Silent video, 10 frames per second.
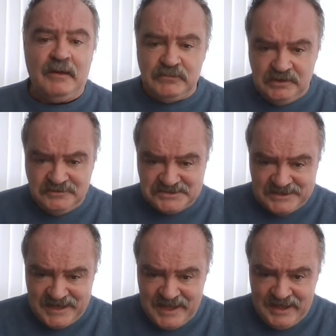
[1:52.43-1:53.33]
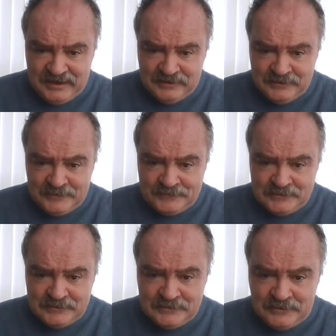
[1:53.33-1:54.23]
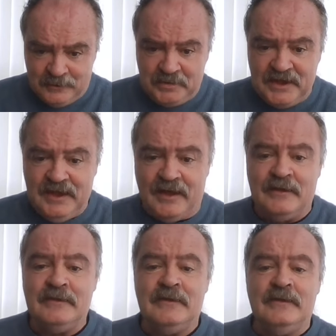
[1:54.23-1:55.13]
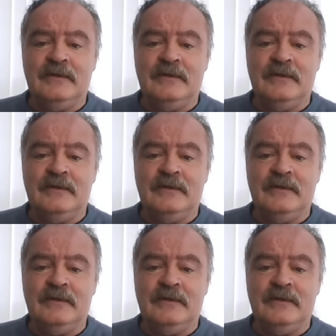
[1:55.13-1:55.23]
I'm losing hair up here.